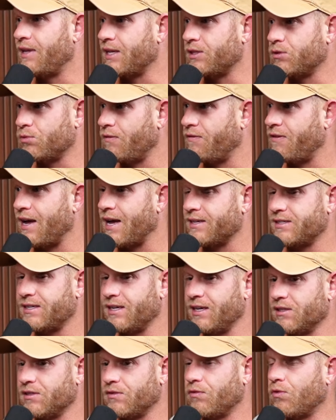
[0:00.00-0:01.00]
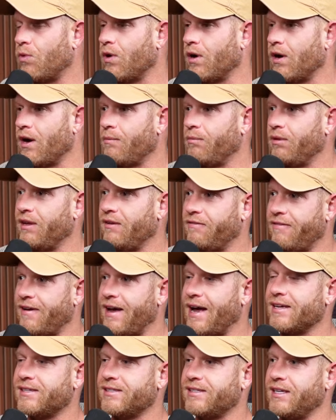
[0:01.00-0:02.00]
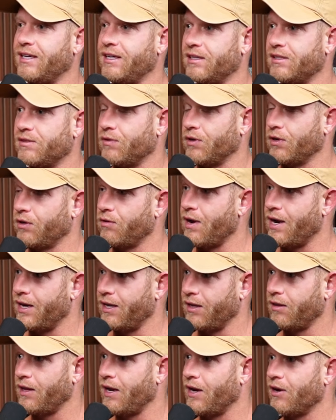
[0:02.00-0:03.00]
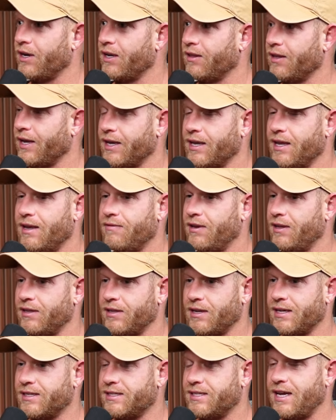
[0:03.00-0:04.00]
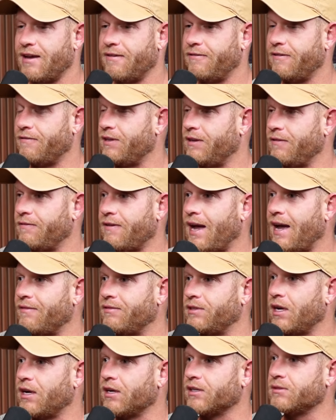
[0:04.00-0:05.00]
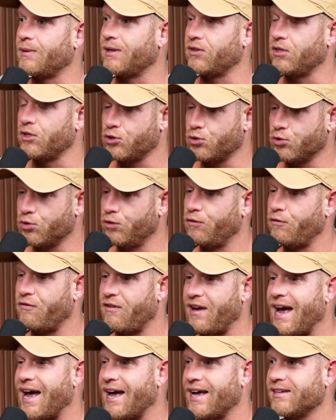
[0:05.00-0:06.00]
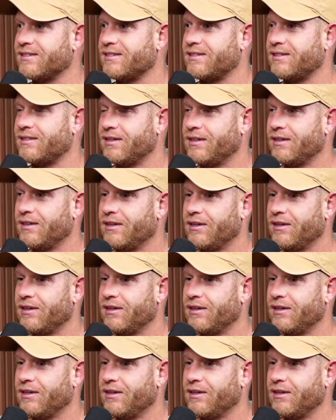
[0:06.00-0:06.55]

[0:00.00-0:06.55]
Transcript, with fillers: that's what fasting is for. I believe fasting is for creating clarity. Like even in Isaiah 55 it talks about the true fast